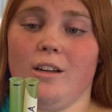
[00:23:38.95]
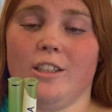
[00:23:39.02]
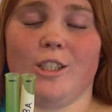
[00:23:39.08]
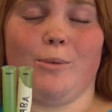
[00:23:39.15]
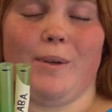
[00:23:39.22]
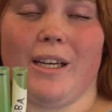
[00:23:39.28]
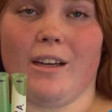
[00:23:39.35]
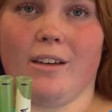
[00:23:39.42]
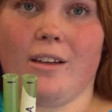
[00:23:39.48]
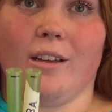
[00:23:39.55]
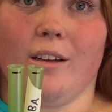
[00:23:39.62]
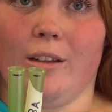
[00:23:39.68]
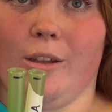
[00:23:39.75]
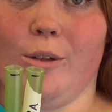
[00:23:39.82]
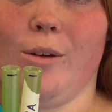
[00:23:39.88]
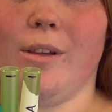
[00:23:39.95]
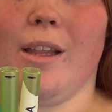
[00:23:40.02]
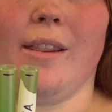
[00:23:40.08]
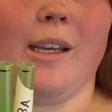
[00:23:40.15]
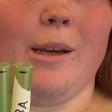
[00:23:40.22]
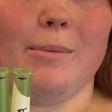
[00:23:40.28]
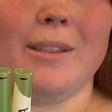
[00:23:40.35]
and so we can conclude that
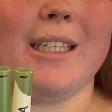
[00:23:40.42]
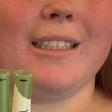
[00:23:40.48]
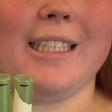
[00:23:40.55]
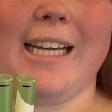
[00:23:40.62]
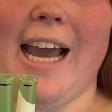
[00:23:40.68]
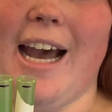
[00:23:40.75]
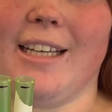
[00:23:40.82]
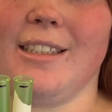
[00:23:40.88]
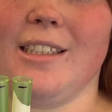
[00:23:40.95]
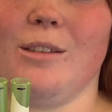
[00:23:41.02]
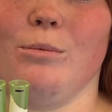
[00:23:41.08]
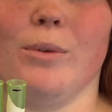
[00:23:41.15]
the abscisic acid